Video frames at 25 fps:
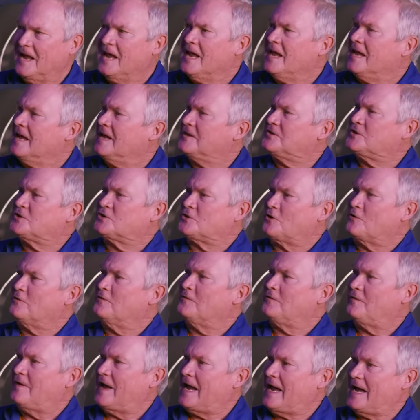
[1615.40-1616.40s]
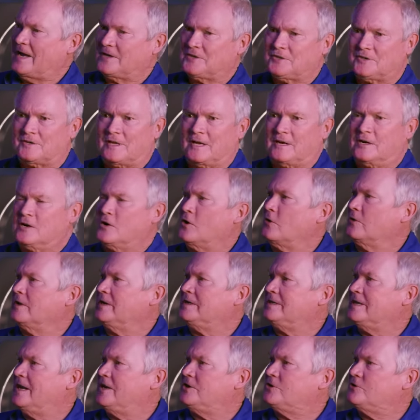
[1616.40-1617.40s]
It's so fast that it only
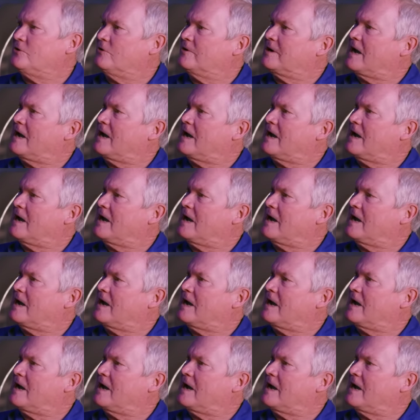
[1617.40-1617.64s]
takes you 1.5